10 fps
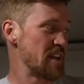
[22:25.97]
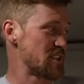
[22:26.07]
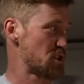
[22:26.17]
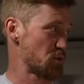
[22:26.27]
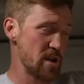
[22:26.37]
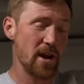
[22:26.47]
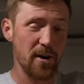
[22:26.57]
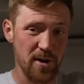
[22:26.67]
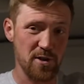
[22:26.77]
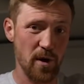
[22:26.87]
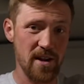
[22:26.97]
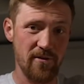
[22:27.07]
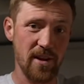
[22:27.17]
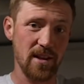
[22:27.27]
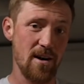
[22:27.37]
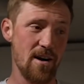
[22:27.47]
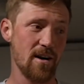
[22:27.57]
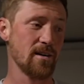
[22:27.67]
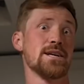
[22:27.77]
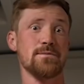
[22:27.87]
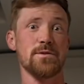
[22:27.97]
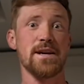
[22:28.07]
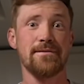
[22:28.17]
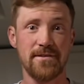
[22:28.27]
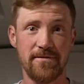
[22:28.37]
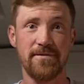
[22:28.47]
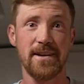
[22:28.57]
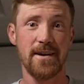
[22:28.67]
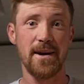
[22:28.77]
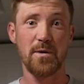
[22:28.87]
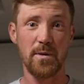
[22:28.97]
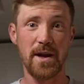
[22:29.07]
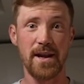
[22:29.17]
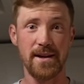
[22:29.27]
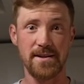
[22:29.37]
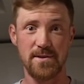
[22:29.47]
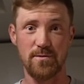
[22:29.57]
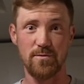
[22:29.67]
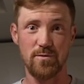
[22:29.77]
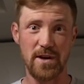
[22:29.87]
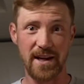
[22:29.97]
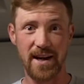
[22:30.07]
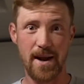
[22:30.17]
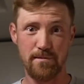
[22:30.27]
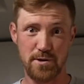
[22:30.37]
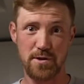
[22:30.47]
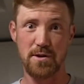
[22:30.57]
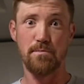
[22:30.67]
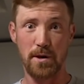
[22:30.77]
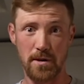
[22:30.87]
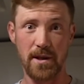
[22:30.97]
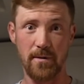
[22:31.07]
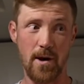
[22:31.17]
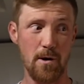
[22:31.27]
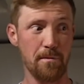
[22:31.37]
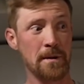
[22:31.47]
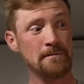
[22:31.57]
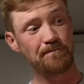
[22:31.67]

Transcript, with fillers: It's 320 feet long, and we have to figure out a way to rig it up to the pulling rope